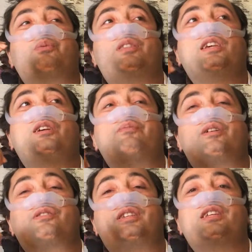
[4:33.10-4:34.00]
As we think
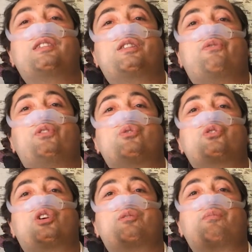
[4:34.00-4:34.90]
about cities in the
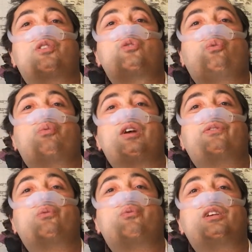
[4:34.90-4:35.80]
future,
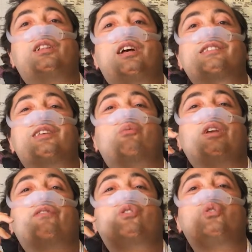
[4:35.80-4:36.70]
we have to realize
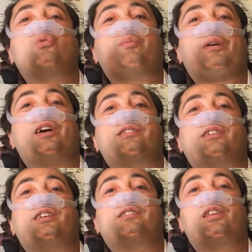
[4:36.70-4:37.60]
that we have new
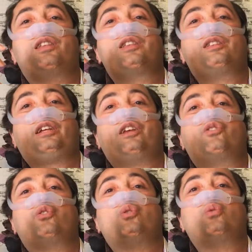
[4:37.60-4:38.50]
capacities
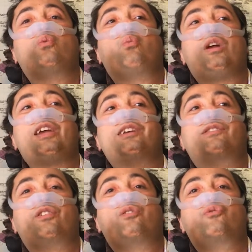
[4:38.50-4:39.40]
and new
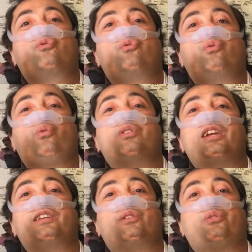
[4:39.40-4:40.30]
ways to
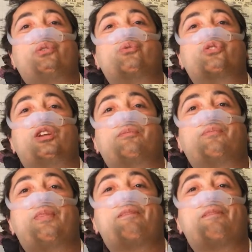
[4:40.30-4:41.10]
create inclusion.